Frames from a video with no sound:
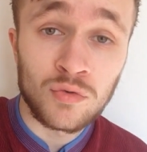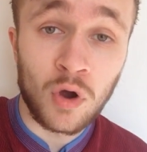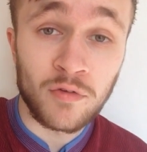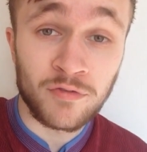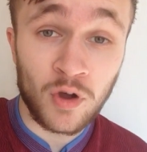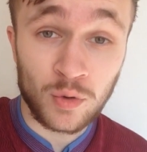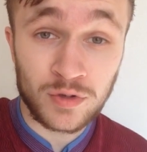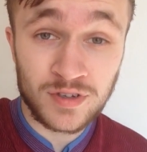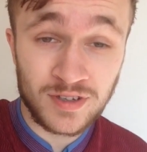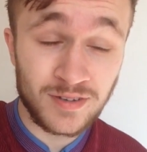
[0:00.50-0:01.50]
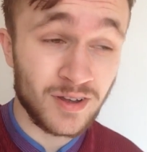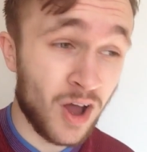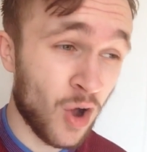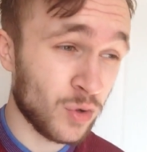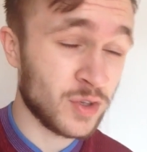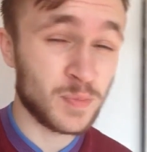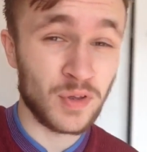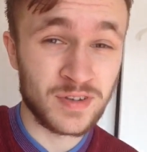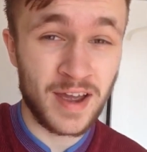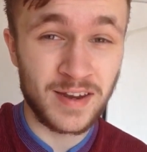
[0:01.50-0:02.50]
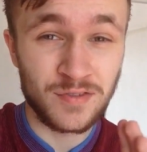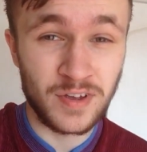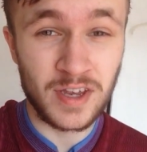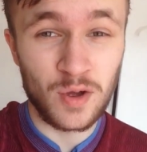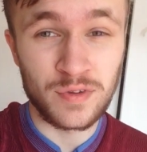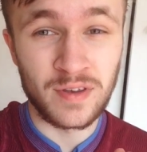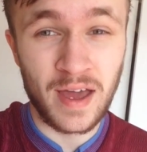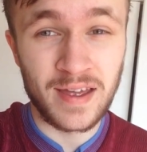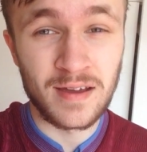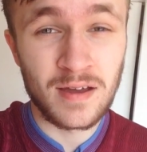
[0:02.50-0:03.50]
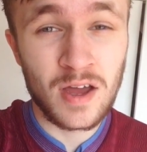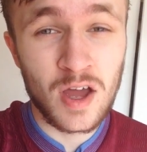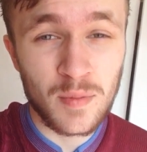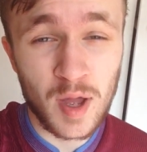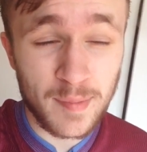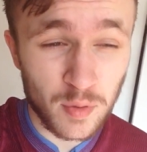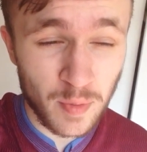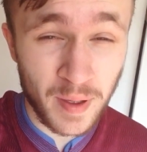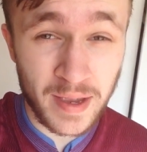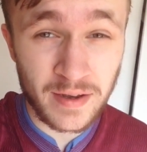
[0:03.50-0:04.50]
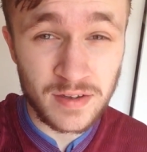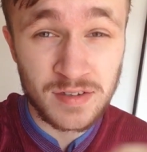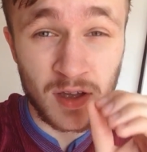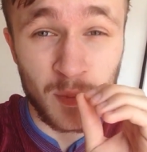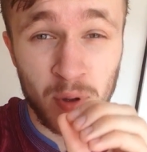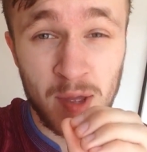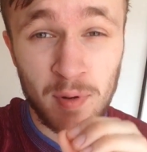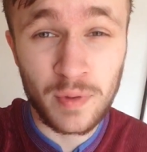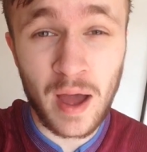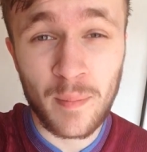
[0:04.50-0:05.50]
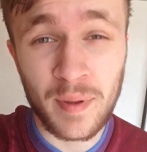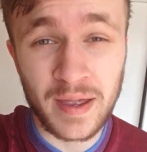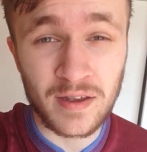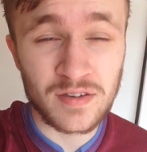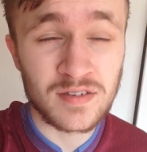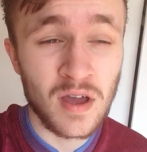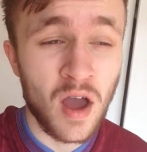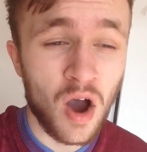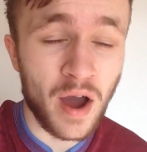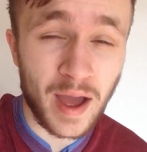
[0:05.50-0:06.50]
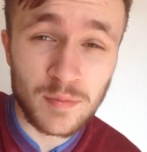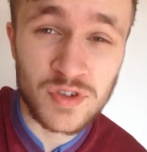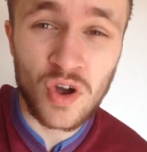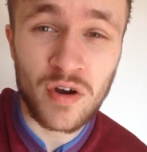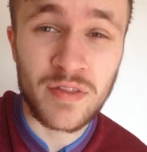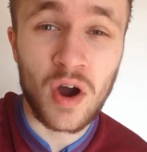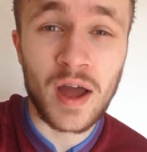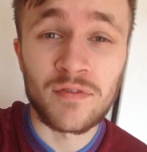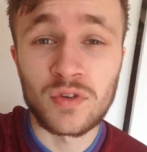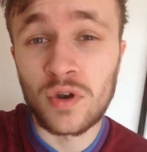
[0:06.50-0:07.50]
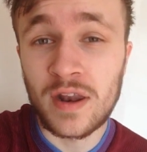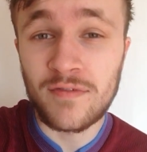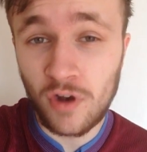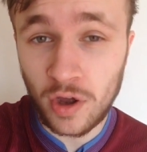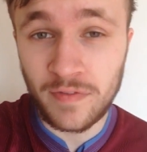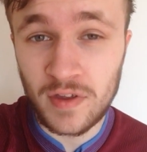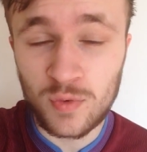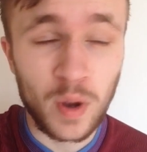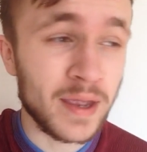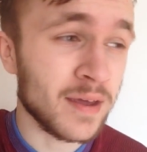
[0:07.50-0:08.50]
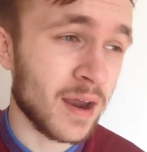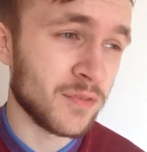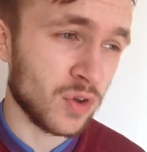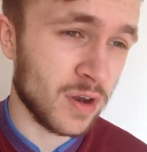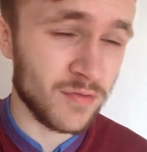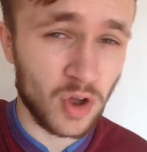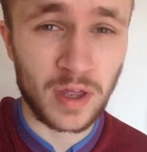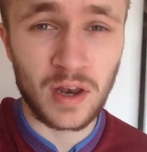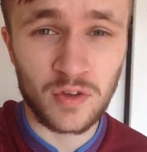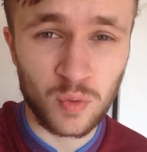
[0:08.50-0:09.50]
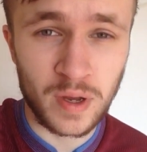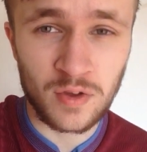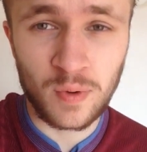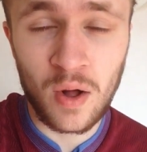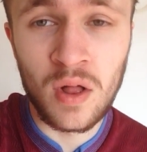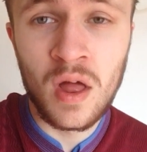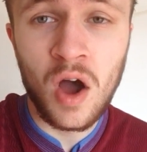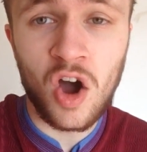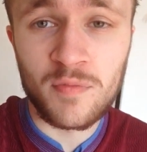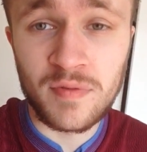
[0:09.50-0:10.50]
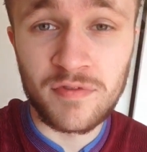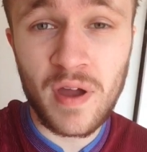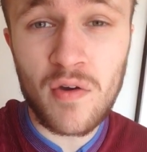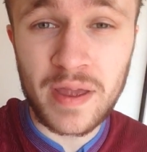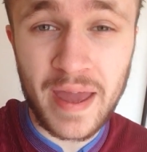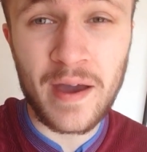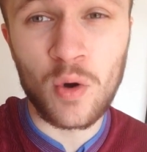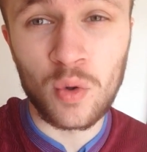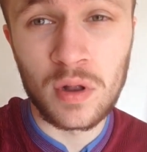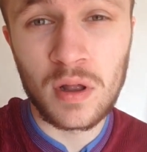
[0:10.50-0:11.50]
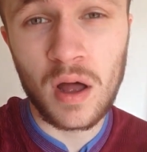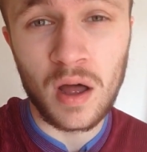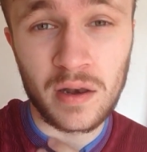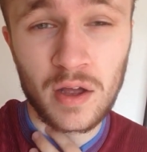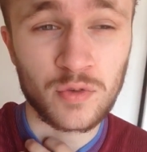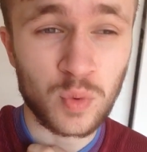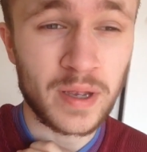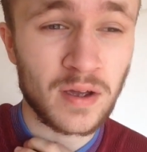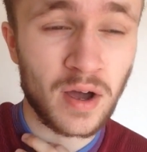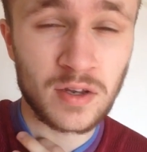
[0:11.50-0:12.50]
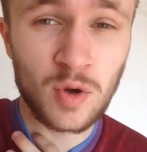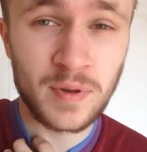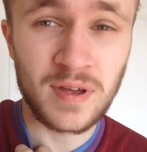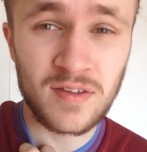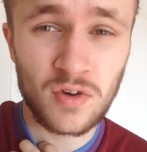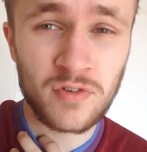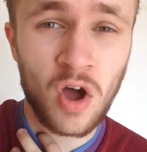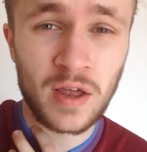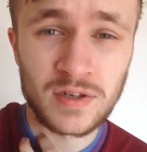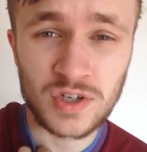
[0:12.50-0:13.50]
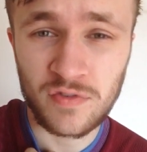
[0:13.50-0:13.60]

Right folks, wholly spontaneous video today. People with a penis and people without a penis. I am sorry that I haven't done any vlogging this week, and I haven't done any vlogging last week as well. I've been very ill last week. I had a couple of days off college.